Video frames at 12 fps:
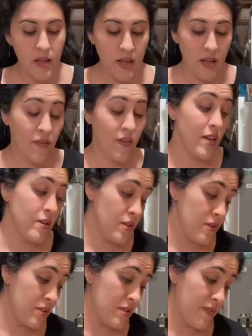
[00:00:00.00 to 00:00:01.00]
If I
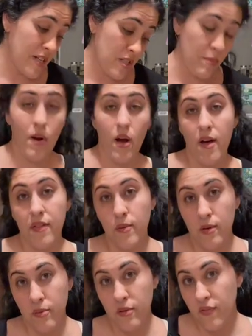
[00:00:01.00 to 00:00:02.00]
used veggie broth, I would
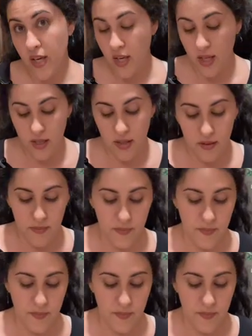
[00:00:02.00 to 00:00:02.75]
have been vegan.